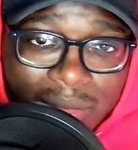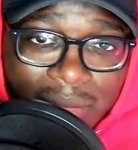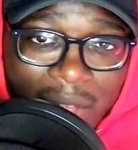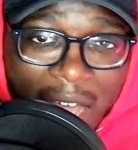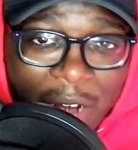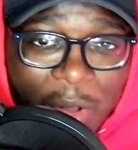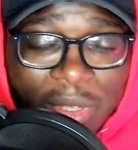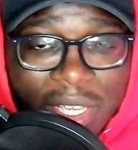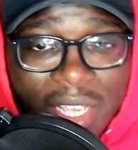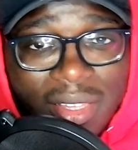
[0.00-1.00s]
I don't
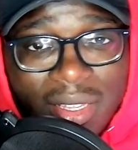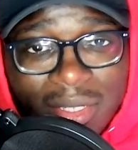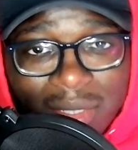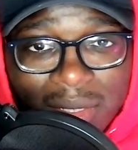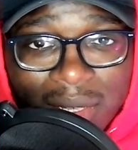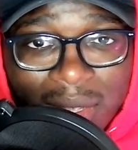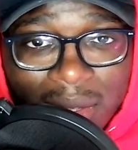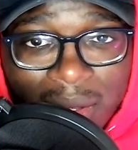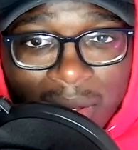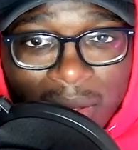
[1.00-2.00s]
get this
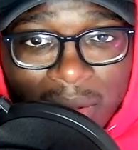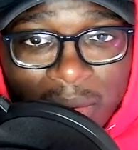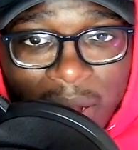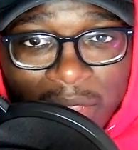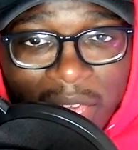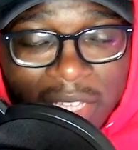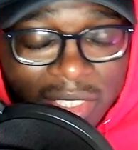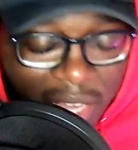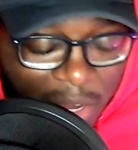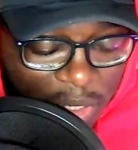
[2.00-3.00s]
right? They
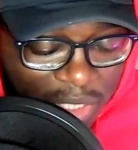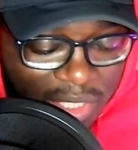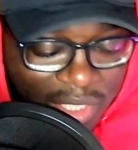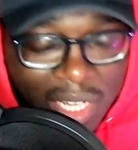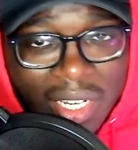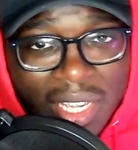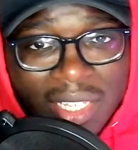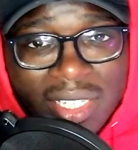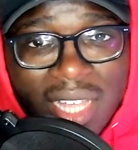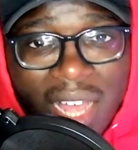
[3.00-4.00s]
say we sinned
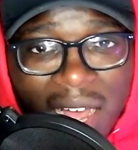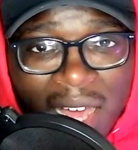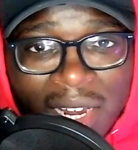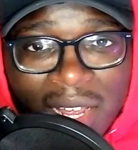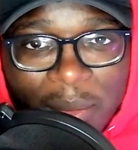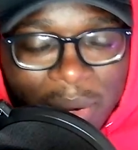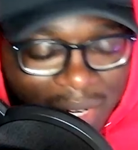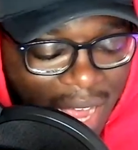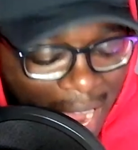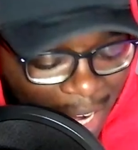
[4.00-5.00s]
against God, but
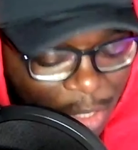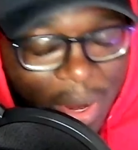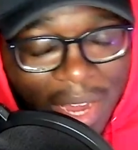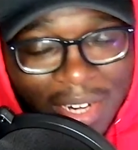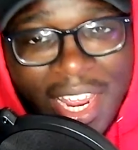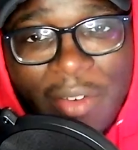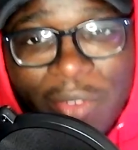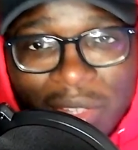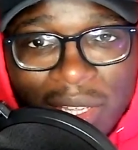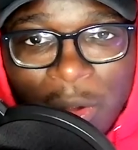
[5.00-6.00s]
God created
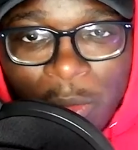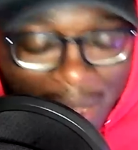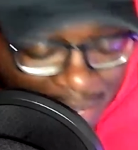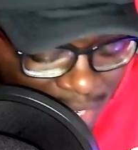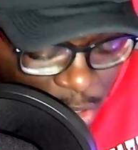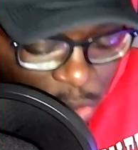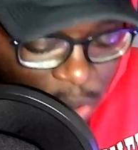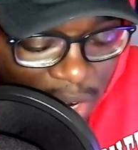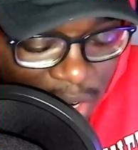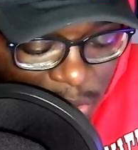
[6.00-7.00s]
everything. Why did he create
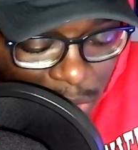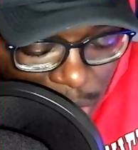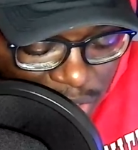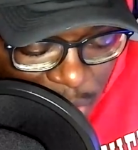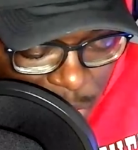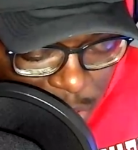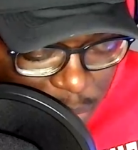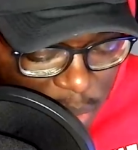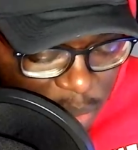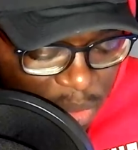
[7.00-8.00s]
a universe in which
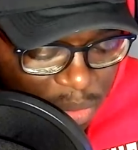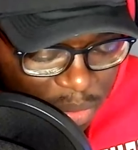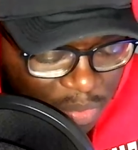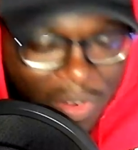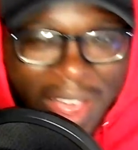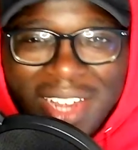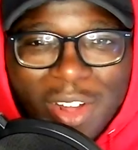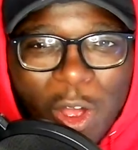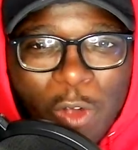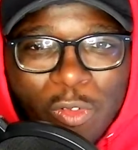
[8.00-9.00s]
people fight
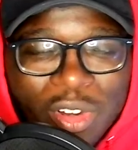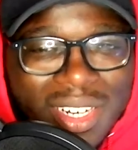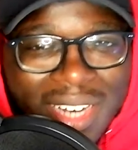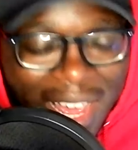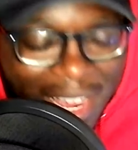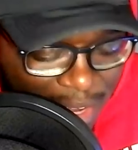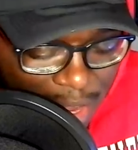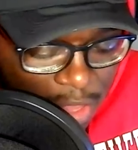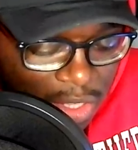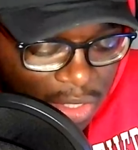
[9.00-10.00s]
over like
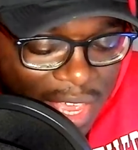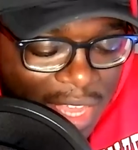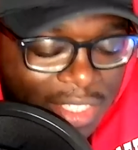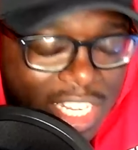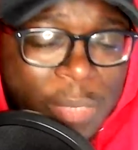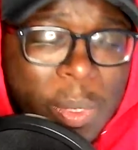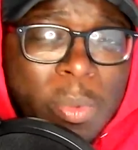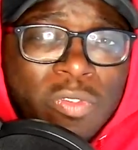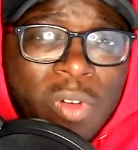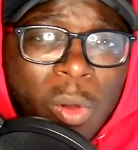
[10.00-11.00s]
the things these people
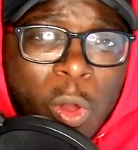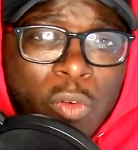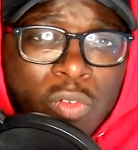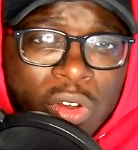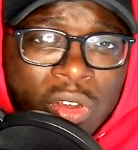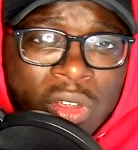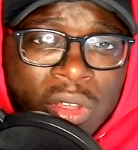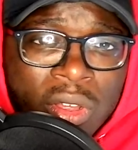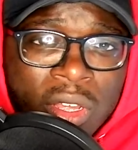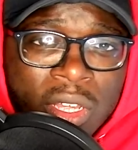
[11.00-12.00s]
fought over
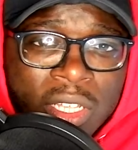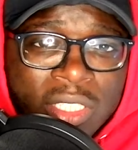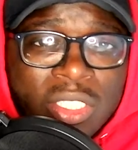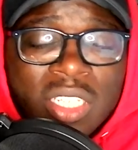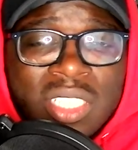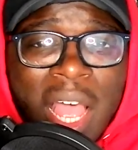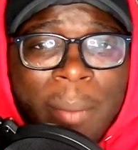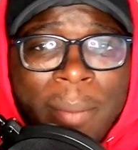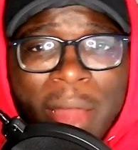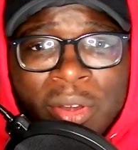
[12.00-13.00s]
does not
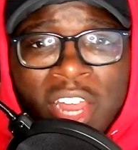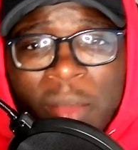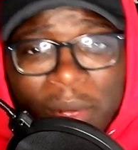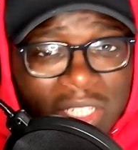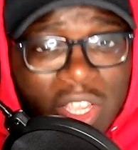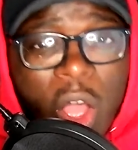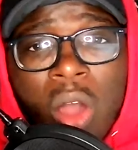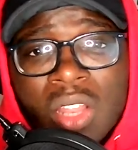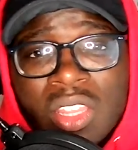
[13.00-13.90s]
matter now because all of them are